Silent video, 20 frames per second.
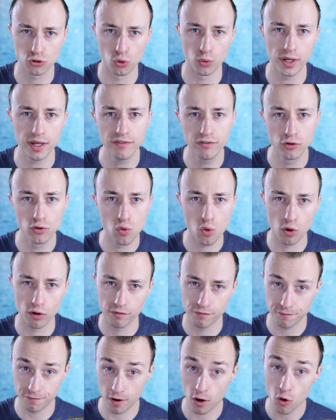So if your
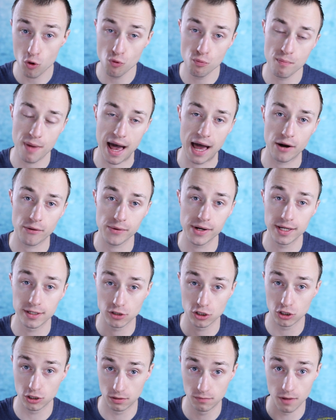phone battery
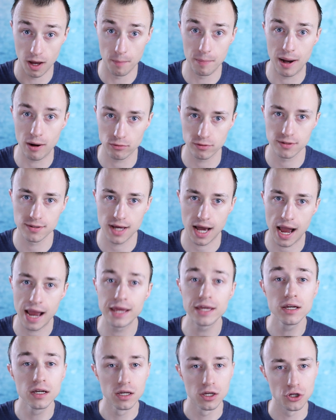is about to
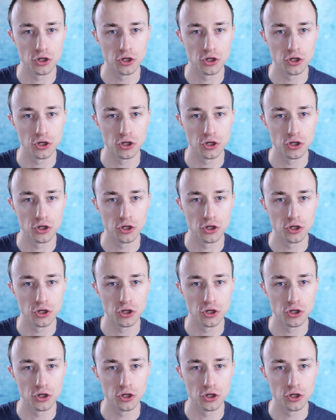die,